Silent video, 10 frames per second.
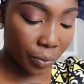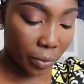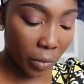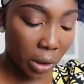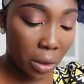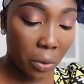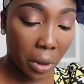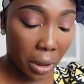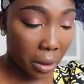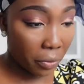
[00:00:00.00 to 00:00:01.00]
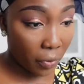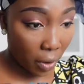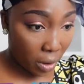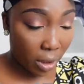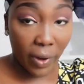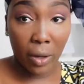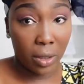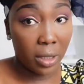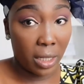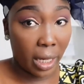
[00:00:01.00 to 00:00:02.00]
I said, okay, fair enough. I,
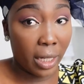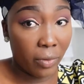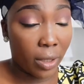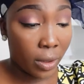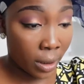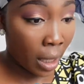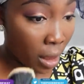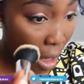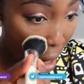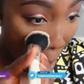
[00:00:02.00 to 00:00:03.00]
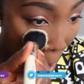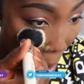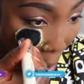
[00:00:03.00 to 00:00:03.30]
don't, I, even understand that.